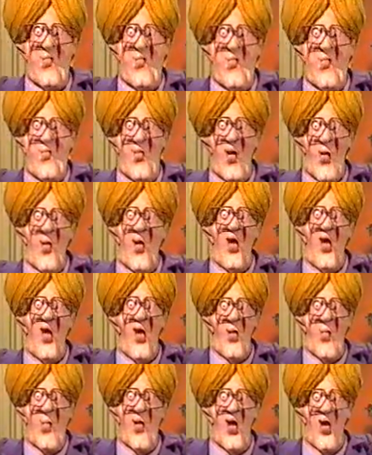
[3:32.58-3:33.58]
Foreign
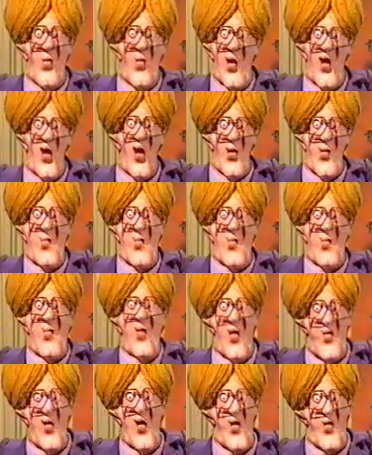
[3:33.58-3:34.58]
news now,
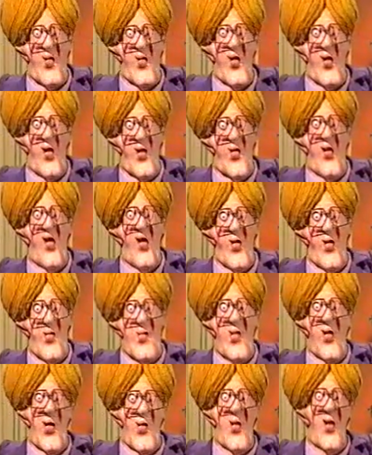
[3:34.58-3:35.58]
and horror guru
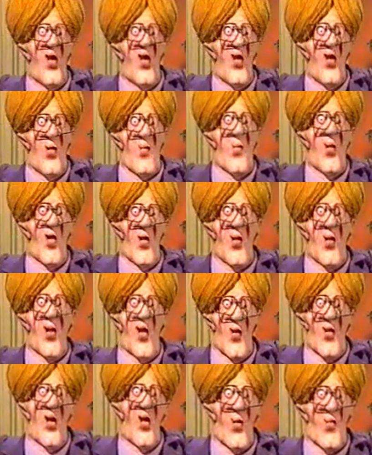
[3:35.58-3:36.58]
tragedy at the
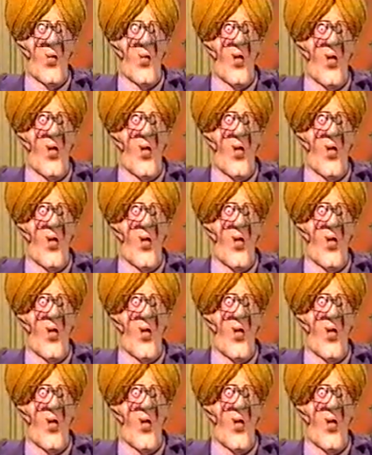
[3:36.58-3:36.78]
U.S.